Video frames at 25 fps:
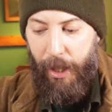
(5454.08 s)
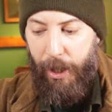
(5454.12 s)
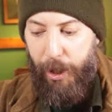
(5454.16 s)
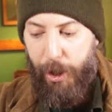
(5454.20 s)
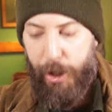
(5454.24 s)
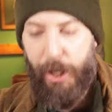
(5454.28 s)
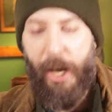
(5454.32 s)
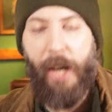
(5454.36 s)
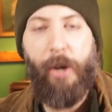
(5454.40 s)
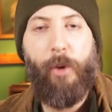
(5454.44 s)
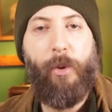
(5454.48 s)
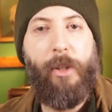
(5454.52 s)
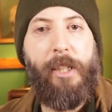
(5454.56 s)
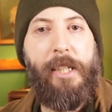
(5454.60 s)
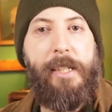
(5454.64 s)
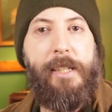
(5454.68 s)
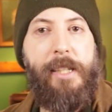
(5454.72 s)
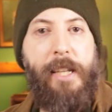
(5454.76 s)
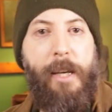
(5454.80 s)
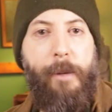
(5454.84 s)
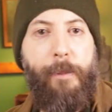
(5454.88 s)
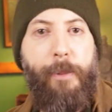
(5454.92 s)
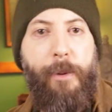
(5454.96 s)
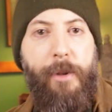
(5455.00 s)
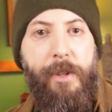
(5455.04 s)
Generally,
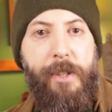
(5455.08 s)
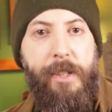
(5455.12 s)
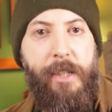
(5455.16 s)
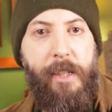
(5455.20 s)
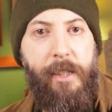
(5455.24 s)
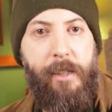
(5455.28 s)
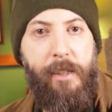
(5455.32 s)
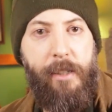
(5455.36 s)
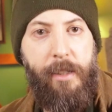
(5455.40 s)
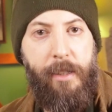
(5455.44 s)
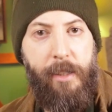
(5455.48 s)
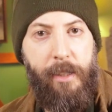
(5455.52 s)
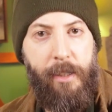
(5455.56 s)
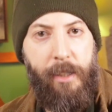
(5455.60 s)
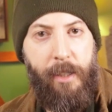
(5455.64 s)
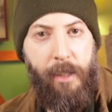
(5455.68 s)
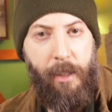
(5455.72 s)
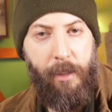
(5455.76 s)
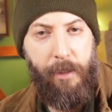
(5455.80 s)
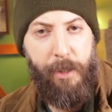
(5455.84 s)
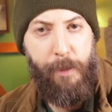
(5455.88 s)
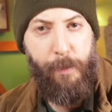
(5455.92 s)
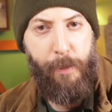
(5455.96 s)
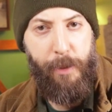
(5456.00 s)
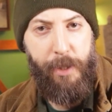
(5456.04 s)
temples and the
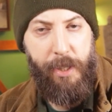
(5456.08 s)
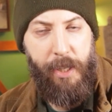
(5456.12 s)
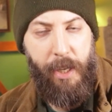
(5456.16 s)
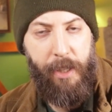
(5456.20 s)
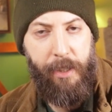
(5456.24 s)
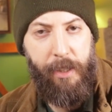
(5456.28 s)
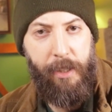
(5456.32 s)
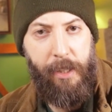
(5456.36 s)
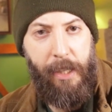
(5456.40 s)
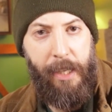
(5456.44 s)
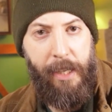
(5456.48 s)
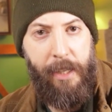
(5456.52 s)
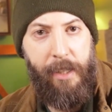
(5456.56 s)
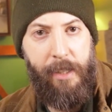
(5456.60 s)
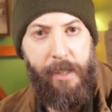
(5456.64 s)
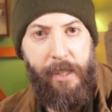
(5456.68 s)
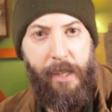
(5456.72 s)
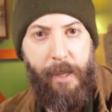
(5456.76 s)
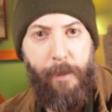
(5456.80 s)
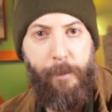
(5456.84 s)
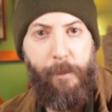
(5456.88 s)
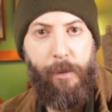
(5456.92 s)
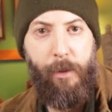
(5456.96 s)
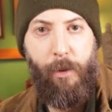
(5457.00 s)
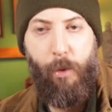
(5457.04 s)
cults presided in
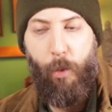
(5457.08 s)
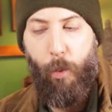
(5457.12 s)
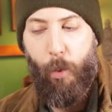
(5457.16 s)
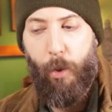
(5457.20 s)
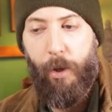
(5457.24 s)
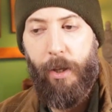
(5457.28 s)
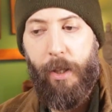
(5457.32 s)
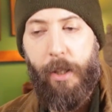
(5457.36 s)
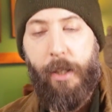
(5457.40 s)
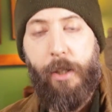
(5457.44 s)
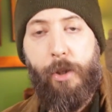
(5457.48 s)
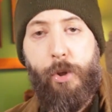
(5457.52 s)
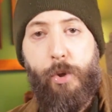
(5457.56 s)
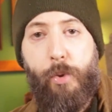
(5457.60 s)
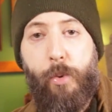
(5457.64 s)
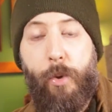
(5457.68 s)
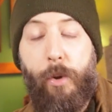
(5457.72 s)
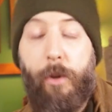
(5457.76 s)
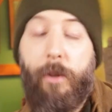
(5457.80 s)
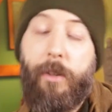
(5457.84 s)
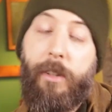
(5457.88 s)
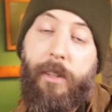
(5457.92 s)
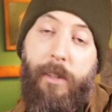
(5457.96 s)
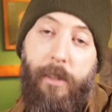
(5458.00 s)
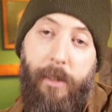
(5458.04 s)
them were
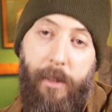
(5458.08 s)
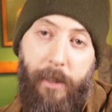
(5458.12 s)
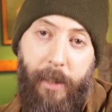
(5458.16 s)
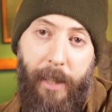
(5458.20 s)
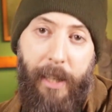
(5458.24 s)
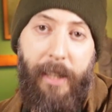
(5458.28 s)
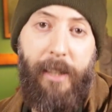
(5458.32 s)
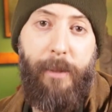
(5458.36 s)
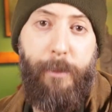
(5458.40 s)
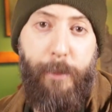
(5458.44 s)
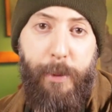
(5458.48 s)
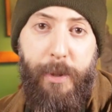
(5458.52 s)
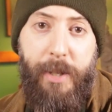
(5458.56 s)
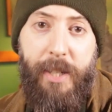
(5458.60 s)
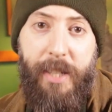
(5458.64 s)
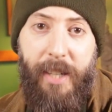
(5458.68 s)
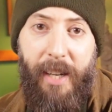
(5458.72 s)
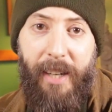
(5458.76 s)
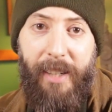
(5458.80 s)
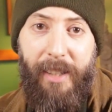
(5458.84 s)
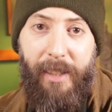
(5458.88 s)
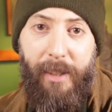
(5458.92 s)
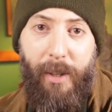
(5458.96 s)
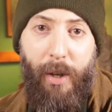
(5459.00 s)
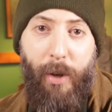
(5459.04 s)
controlled and
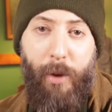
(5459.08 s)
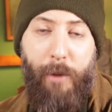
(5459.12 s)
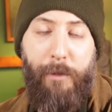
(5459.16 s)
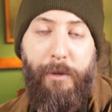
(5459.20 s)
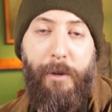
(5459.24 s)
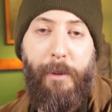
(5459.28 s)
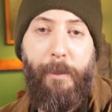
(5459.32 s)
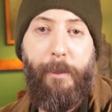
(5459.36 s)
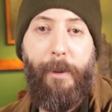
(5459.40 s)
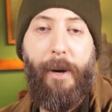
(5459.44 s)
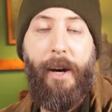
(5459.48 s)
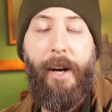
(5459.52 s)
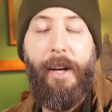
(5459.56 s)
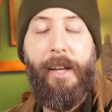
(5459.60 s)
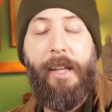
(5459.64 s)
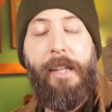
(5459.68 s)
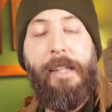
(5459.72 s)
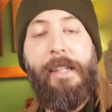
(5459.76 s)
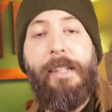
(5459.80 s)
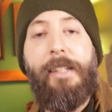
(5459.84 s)
presided over by